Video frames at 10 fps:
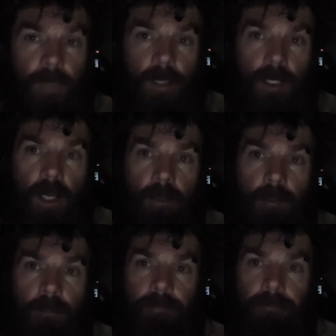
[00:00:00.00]

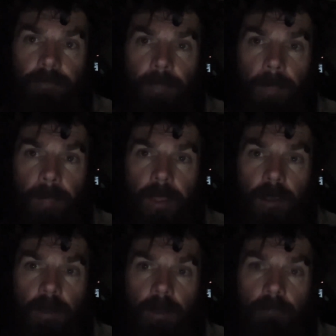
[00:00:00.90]
channel,
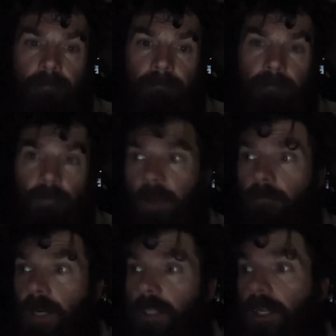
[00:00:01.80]
and they've
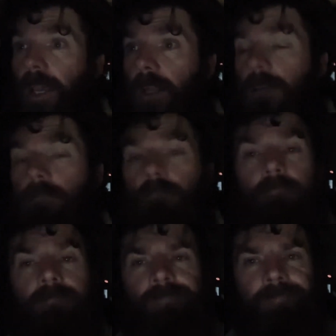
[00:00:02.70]
reached out and
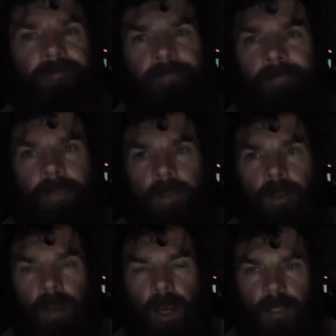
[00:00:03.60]

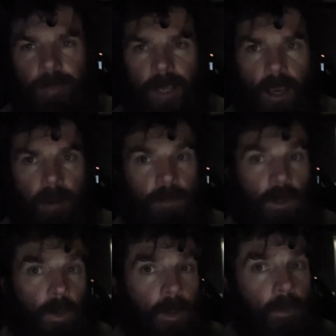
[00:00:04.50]
asked me how I'm
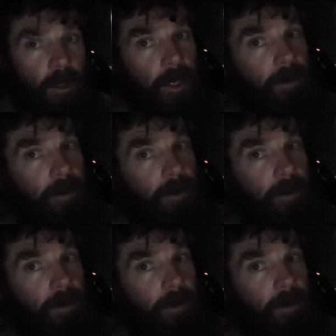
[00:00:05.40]
doing while they're